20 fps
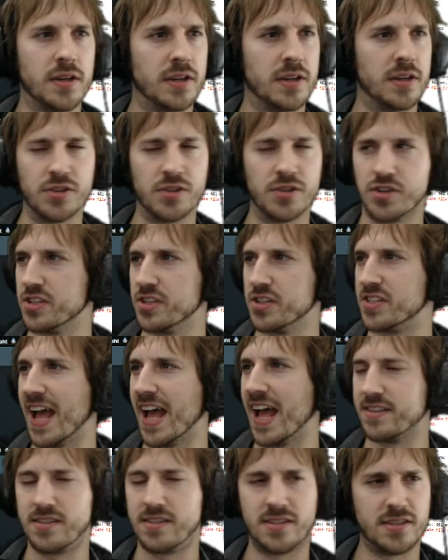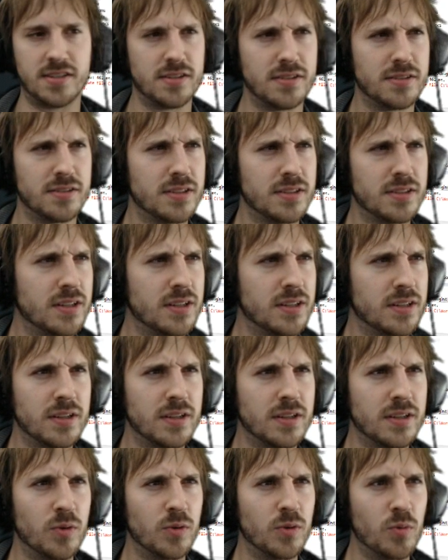Here's the stats.
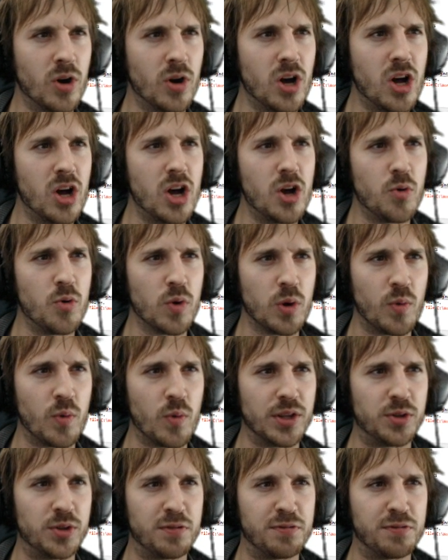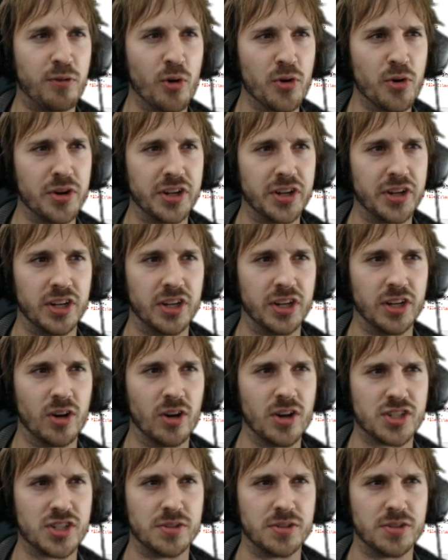Wow, we went to 40.
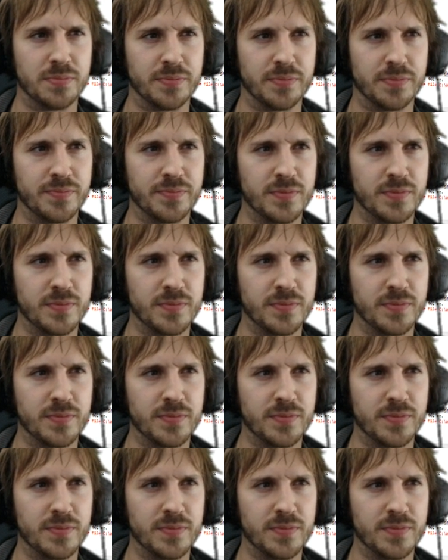Awesome.